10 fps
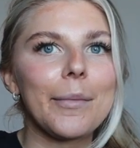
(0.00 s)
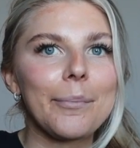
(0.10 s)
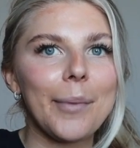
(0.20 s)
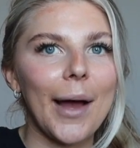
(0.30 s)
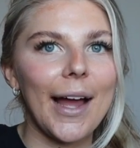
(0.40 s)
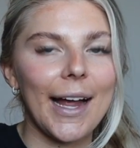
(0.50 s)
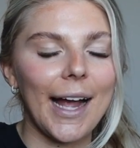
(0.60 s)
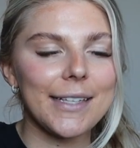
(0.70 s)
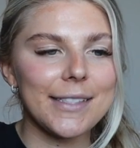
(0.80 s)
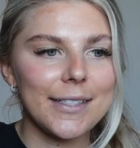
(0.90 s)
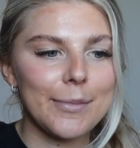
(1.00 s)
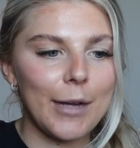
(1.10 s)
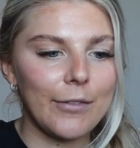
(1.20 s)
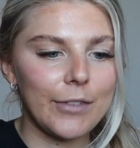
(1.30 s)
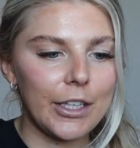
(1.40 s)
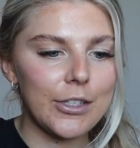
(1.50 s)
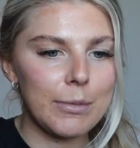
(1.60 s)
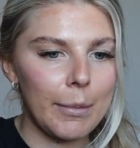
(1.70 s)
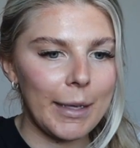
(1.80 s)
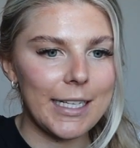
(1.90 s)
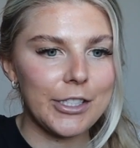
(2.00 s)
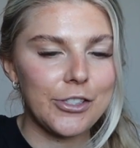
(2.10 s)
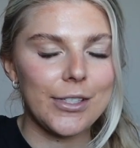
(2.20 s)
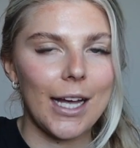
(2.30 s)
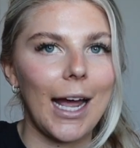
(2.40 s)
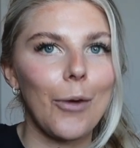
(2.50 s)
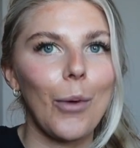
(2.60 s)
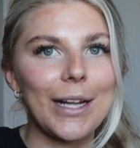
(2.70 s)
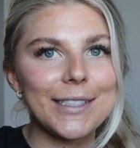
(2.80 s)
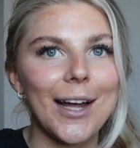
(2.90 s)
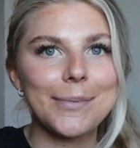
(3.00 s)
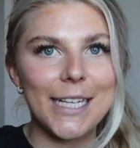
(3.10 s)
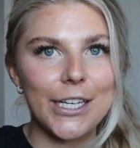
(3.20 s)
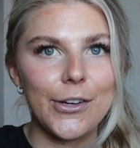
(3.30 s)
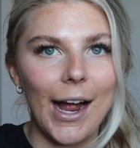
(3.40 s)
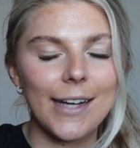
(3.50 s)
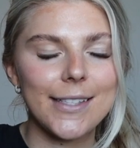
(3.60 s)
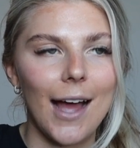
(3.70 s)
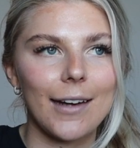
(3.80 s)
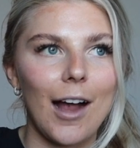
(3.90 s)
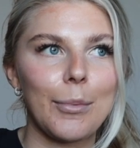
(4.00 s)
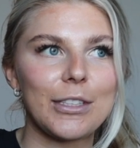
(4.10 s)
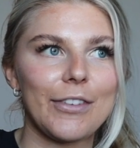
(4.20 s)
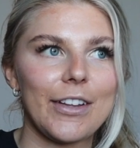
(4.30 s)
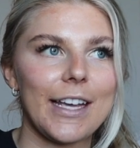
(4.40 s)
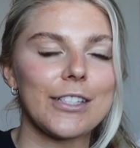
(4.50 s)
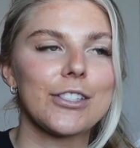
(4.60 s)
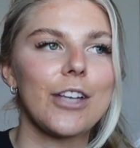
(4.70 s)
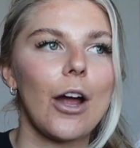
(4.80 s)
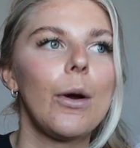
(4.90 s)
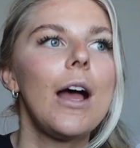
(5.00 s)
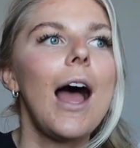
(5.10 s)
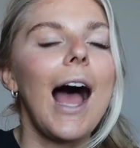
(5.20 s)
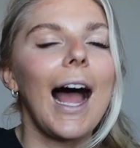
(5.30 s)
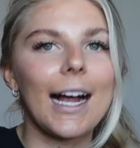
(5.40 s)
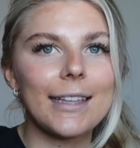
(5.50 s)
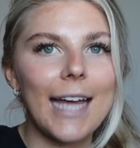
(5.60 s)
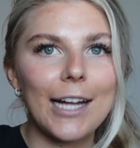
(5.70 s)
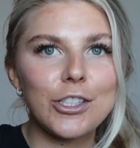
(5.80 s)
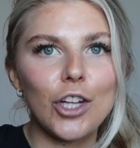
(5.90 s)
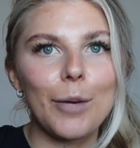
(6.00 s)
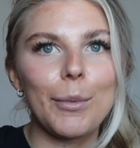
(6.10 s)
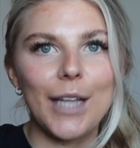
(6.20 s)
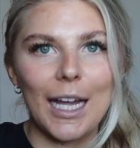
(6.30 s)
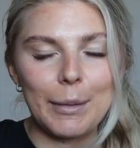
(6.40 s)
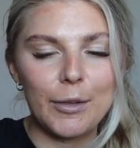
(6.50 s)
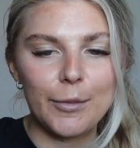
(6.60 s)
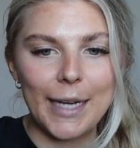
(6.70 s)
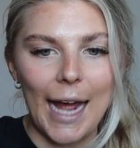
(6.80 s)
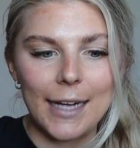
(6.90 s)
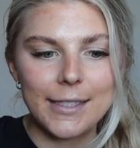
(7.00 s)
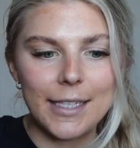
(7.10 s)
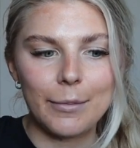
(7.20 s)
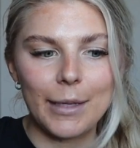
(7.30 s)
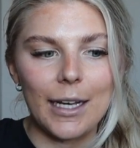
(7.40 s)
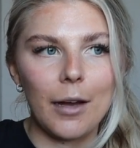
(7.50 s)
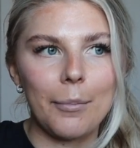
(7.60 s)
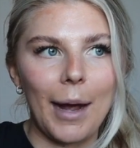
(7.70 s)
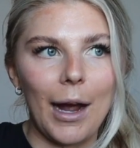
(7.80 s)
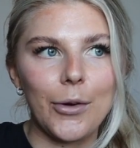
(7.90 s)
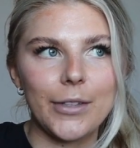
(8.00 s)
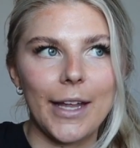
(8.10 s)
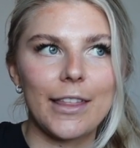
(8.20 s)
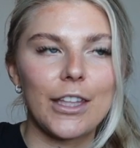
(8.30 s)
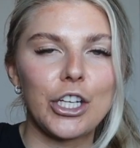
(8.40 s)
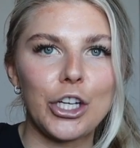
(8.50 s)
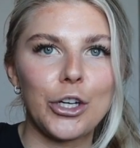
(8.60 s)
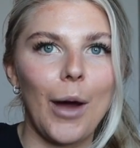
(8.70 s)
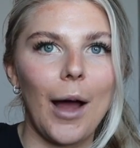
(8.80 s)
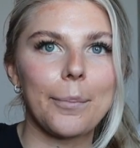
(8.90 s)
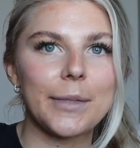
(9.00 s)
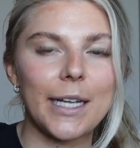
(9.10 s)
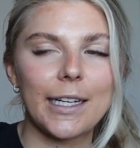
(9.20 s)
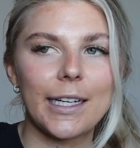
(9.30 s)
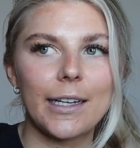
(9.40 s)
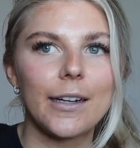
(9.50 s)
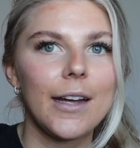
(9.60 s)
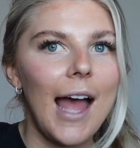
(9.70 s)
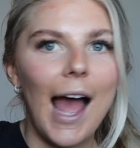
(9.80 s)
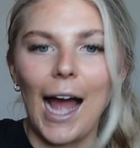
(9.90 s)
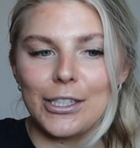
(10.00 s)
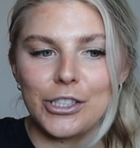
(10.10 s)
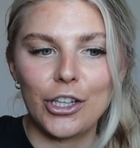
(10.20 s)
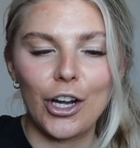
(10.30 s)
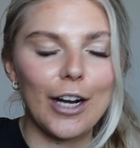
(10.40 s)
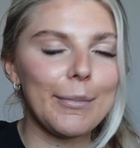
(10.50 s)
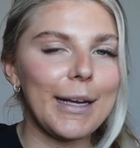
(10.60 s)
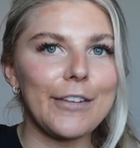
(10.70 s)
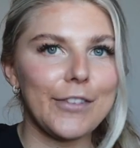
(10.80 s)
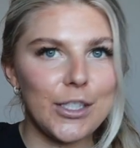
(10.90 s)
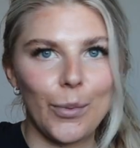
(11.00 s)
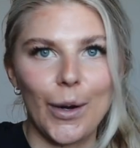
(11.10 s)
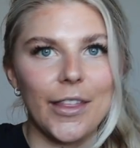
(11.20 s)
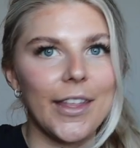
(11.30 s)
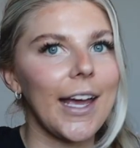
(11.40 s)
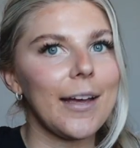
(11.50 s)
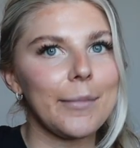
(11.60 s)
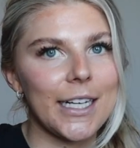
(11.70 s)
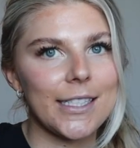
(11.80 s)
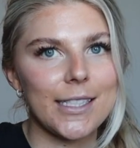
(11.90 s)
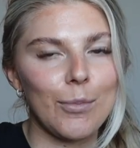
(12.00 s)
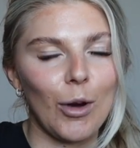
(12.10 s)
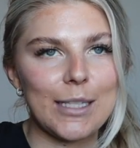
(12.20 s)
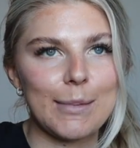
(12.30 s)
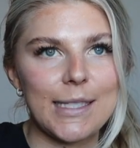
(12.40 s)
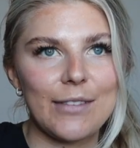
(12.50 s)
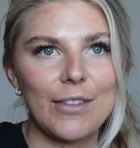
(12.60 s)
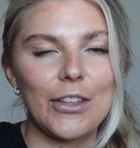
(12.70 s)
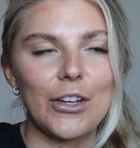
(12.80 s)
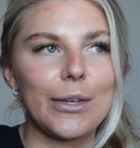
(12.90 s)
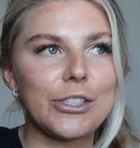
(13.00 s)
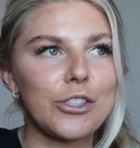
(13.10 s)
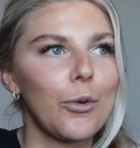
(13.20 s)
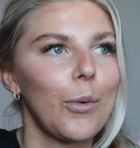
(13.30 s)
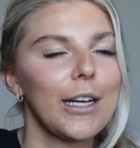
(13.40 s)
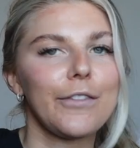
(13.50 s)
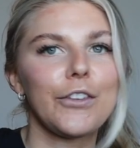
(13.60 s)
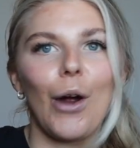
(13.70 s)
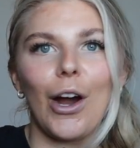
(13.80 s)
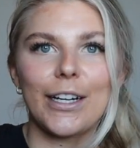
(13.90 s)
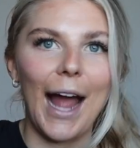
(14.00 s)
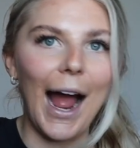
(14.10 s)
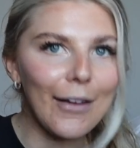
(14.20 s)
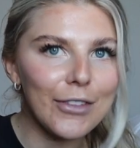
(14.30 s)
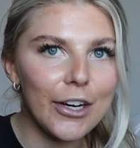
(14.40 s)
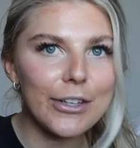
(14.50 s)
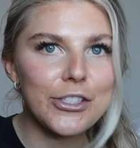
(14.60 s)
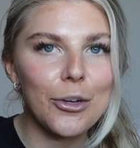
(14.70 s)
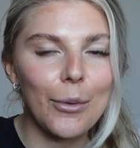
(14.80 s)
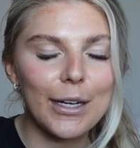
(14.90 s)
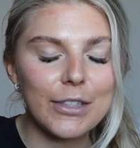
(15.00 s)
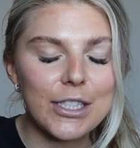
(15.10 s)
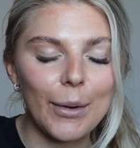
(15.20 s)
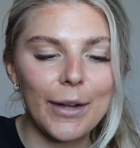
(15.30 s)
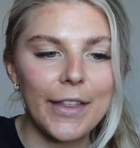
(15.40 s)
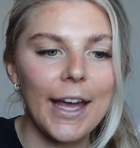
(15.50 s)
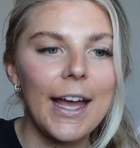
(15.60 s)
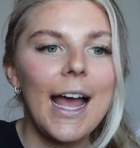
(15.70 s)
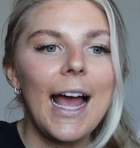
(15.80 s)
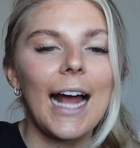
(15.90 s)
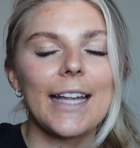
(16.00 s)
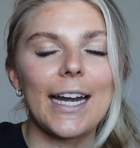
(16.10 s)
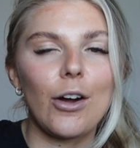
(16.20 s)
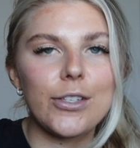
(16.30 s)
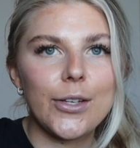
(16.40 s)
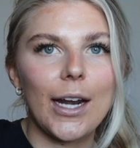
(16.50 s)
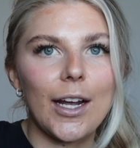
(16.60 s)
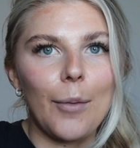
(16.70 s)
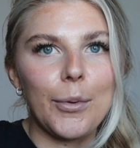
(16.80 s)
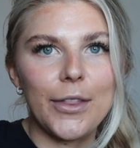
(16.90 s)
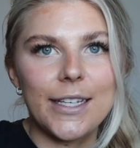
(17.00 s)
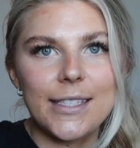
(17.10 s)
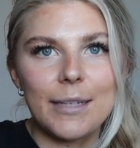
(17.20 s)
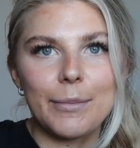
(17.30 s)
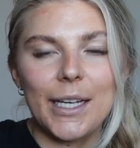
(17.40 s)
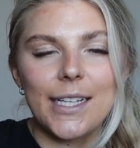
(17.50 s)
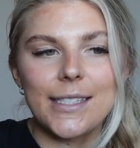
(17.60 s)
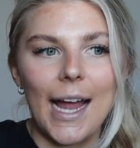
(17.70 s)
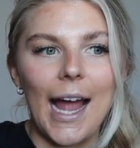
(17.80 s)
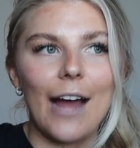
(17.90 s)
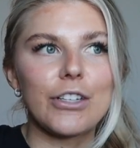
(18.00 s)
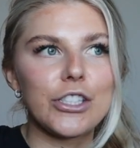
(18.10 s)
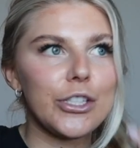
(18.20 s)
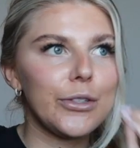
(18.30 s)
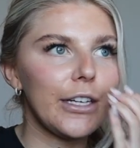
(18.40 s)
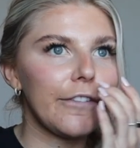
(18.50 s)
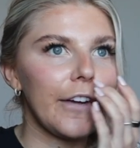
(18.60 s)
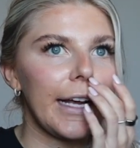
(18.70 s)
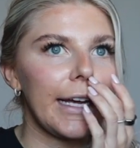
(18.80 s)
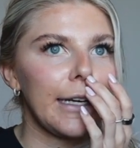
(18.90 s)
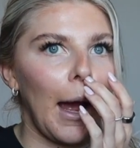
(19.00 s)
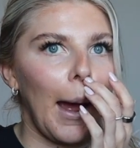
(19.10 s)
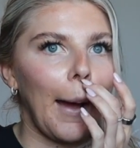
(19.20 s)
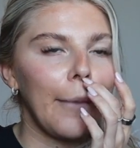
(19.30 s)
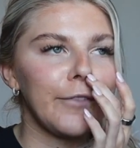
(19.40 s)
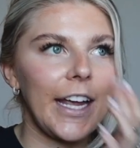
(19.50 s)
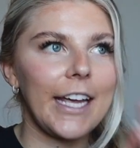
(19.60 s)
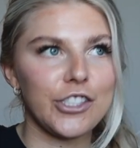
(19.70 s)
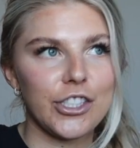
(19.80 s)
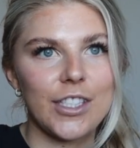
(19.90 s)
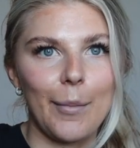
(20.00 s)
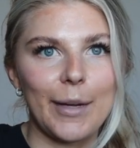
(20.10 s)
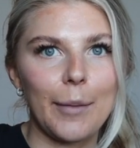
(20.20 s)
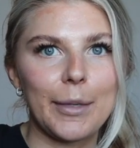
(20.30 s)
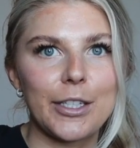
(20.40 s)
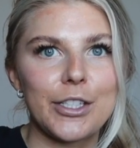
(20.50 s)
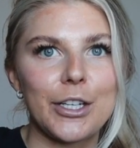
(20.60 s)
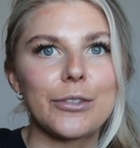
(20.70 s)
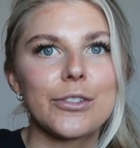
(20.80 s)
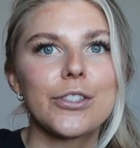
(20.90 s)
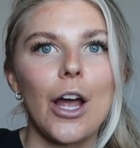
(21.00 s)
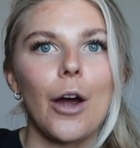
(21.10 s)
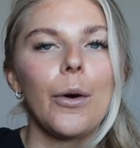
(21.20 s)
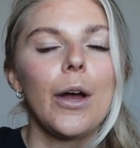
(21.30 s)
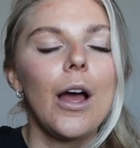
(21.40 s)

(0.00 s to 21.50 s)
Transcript: but I got into some comfy clothes, put my tennis shoes on. I wanted to update you guys on a couple different things. So I got the Hatch alarm. A lot of people have been asking me about like the new updated Hatch alarm, if it's worth it, because it's more expensive than the original one. If you already have the original one, if it's worth it. And then I also got a couple things in because I have 2 different vacations coming up here soon. So